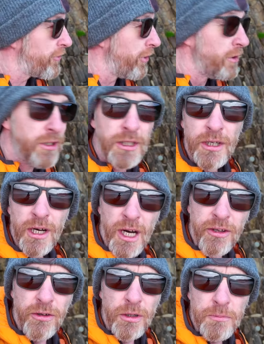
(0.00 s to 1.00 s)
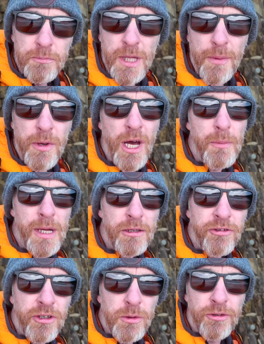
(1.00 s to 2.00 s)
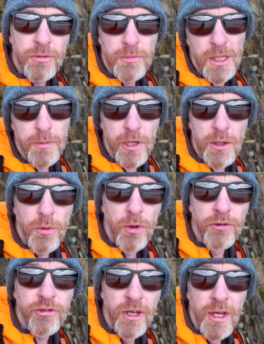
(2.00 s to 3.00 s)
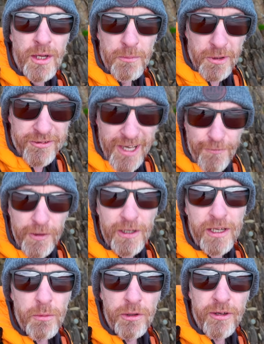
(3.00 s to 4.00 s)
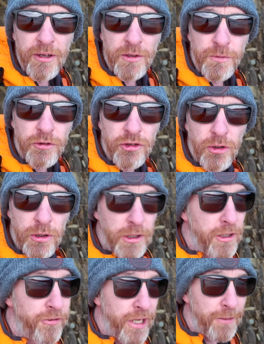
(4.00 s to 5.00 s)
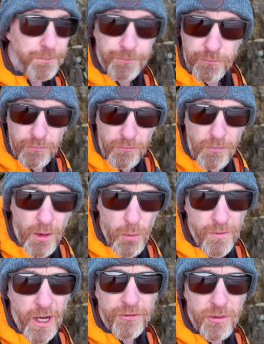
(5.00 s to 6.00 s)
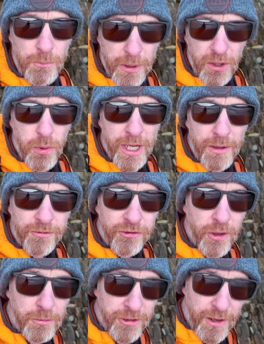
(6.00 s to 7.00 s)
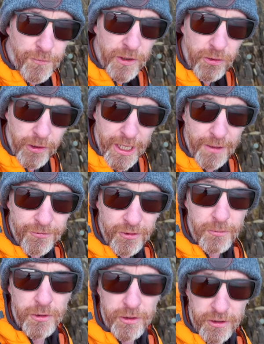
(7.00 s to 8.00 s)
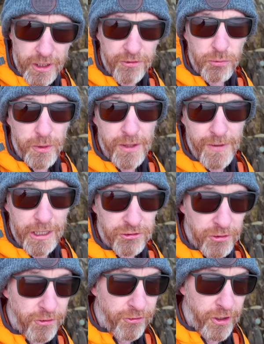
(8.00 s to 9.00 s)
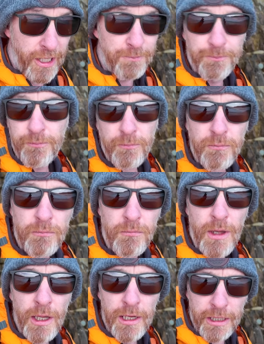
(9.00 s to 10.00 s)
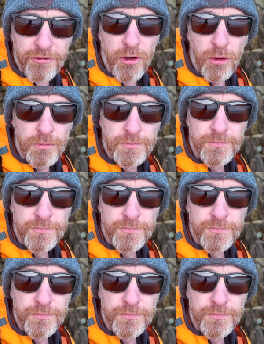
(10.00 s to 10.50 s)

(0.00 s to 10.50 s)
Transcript: So I don't know, maybe I'll be able to do it, maybe I won't. But definitely one thing is for sure is that we've got some big waves, so I'm definitely going to have some nice wave action. So yeah, let's go.